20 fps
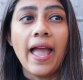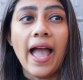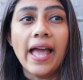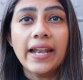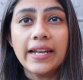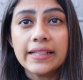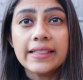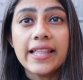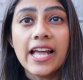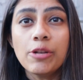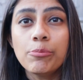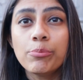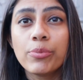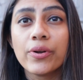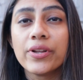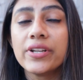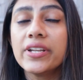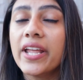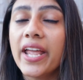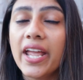And at that
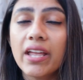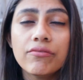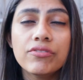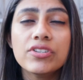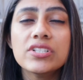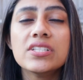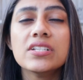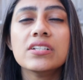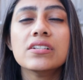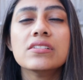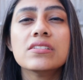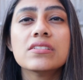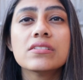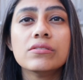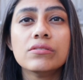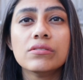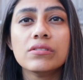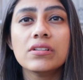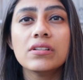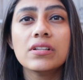point, every single
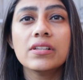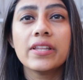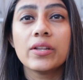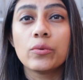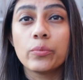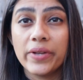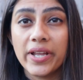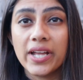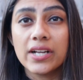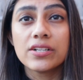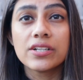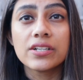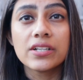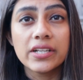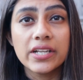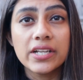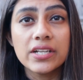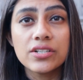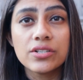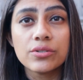school that we had
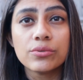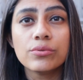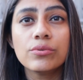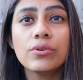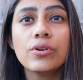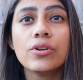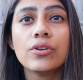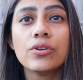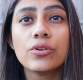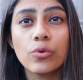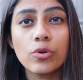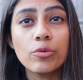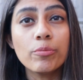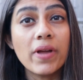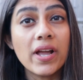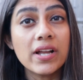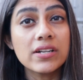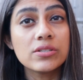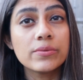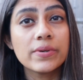written into wrote
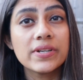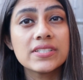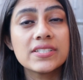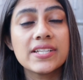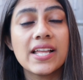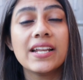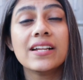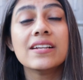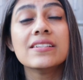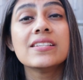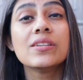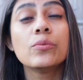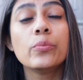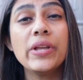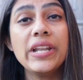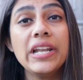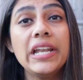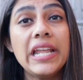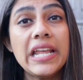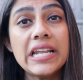back to us telling us that
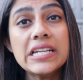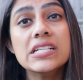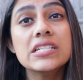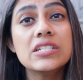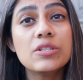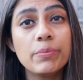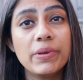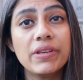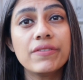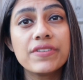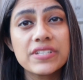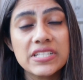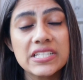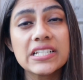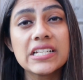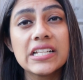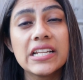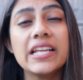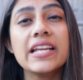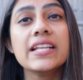we need to be
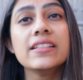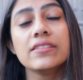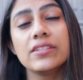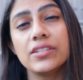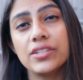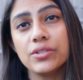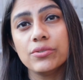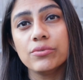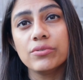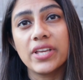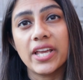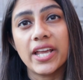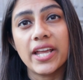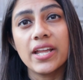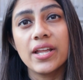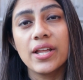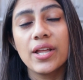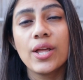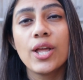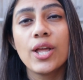physically in the UK